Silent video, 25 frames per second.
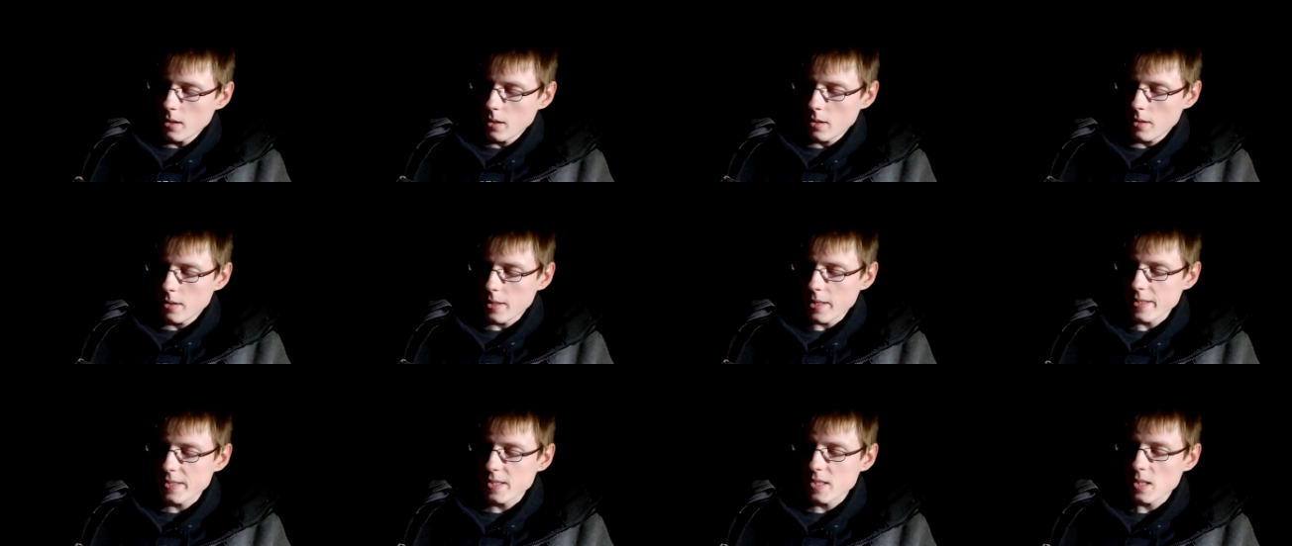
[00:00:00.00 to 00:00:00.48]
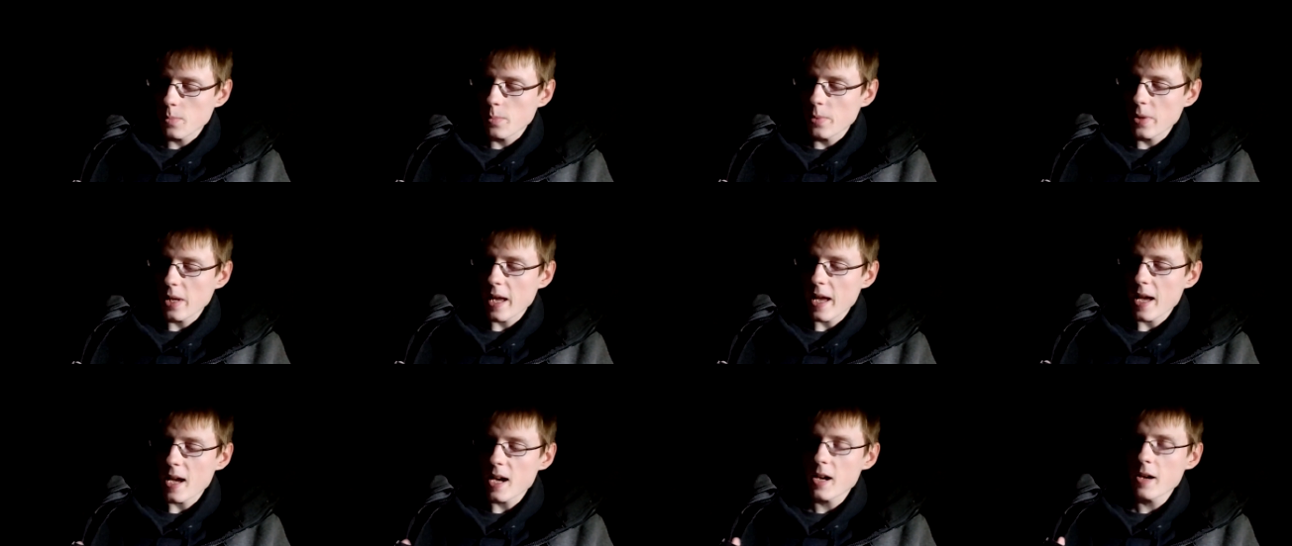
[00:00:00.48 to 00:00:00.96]
Next up we
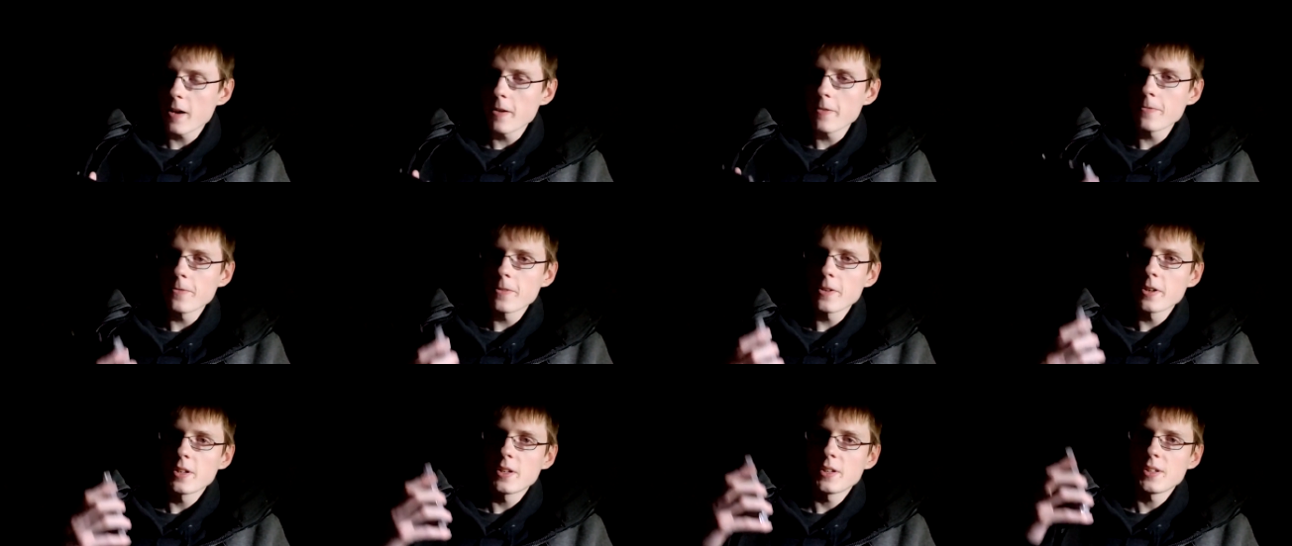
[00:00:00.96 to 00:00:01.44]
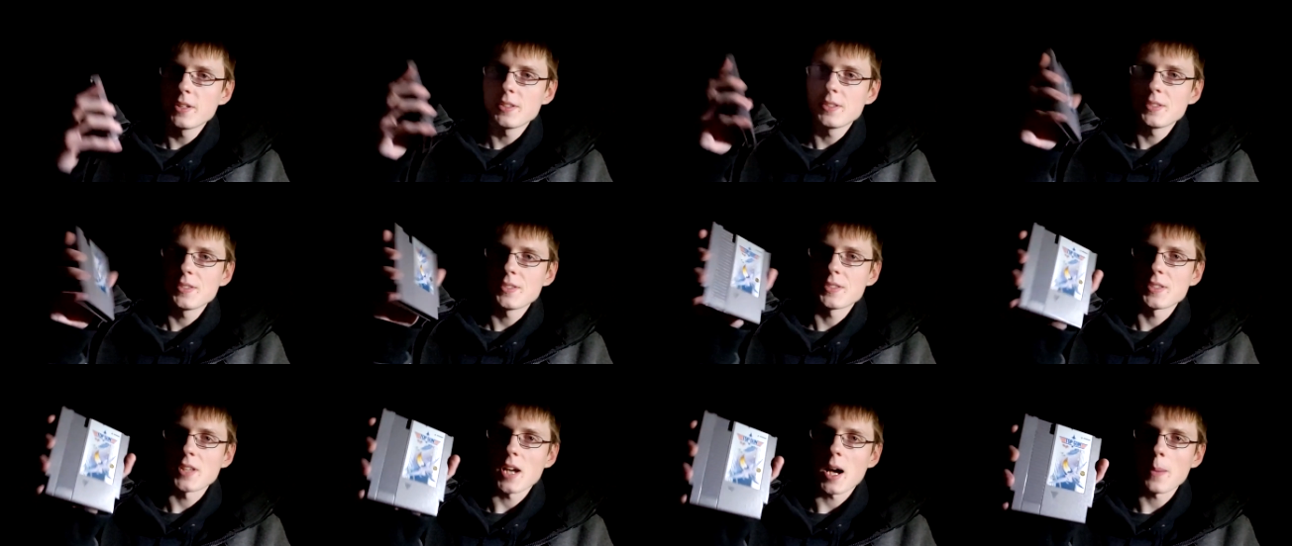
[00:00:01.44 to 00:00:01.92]
have
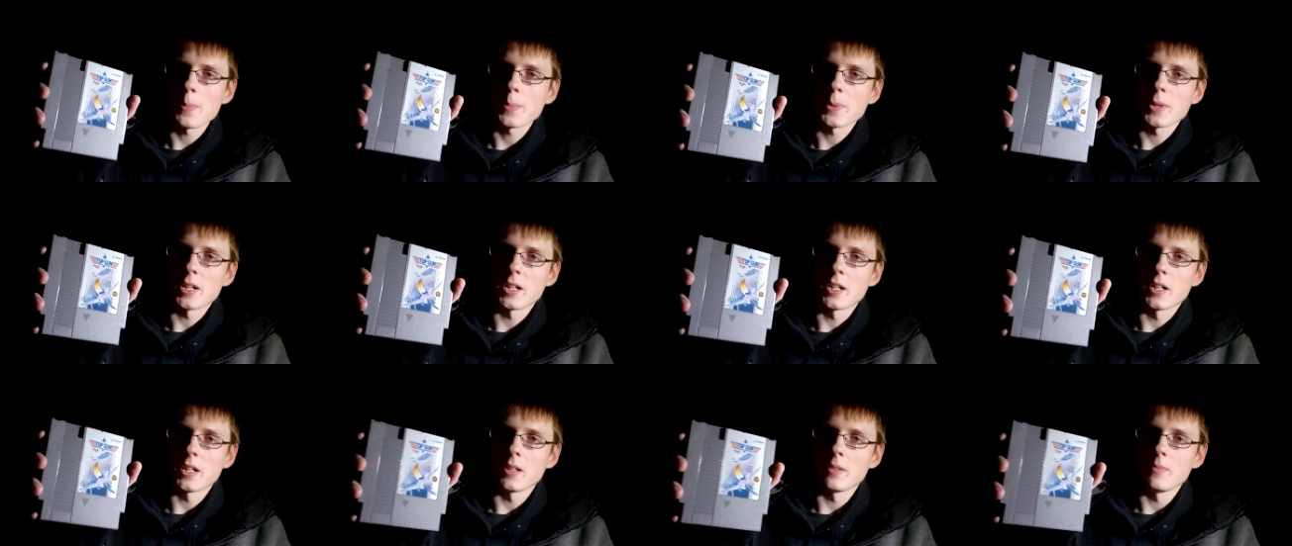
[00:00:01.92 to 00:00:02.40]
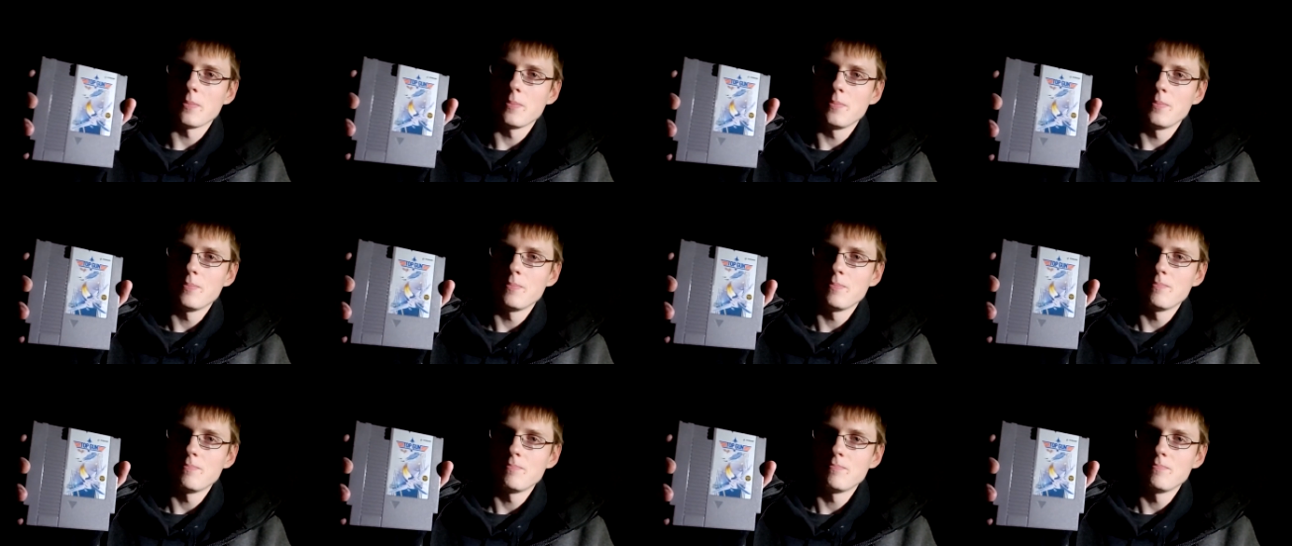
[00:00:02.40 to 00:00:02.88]
Top Gun.
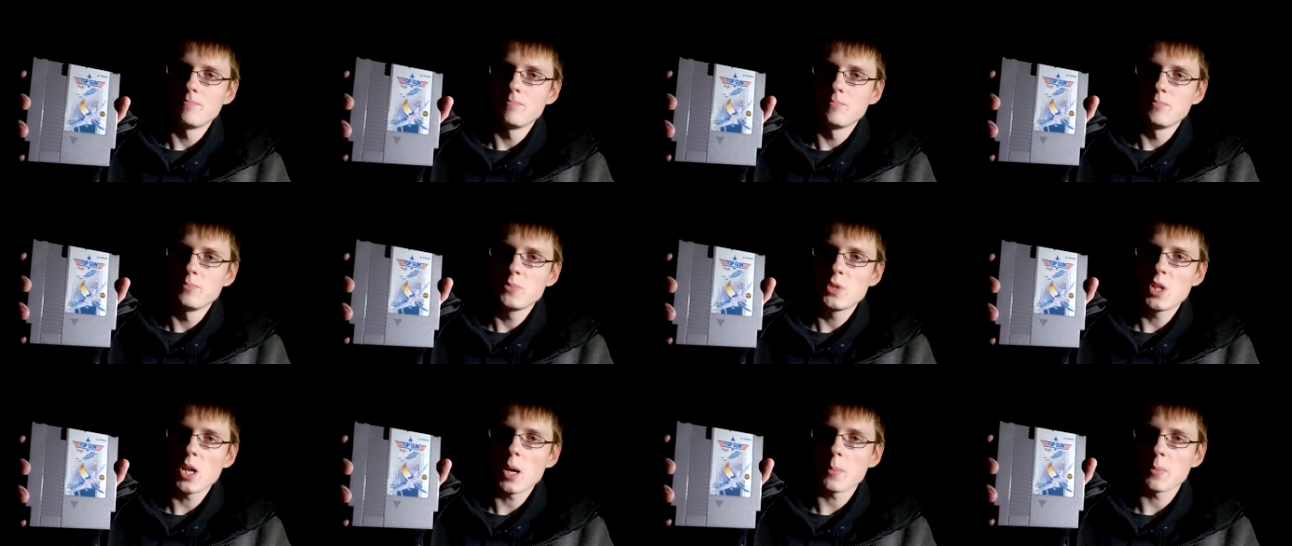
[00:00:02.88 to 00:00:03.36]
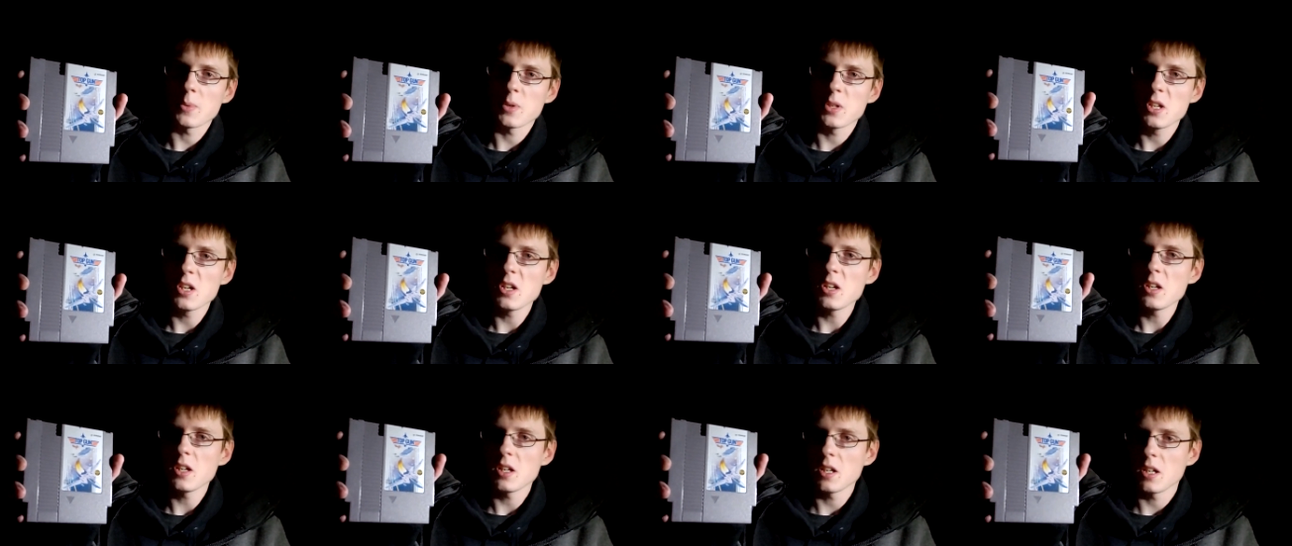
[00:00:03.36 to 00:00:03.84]
Top
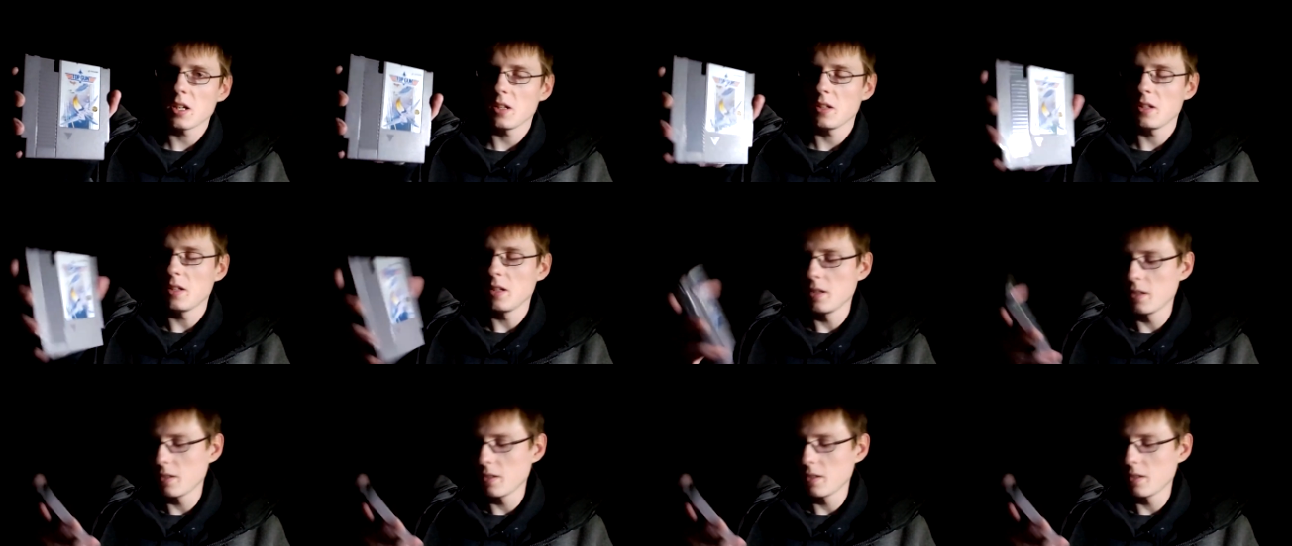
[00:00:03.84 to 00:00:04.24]
Gun.